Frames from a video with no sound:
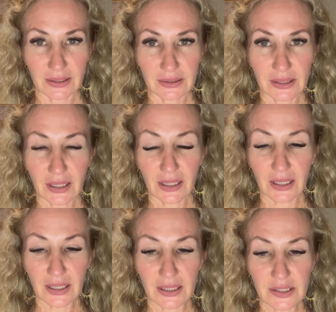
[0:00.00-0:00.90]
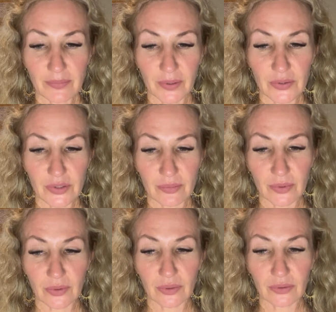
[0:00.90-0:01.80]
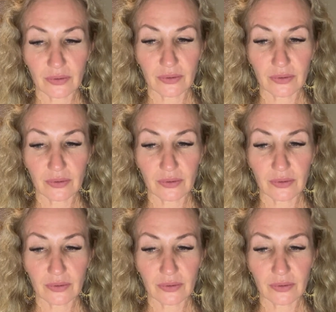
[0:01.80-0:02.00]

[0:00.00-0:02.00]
the highest possible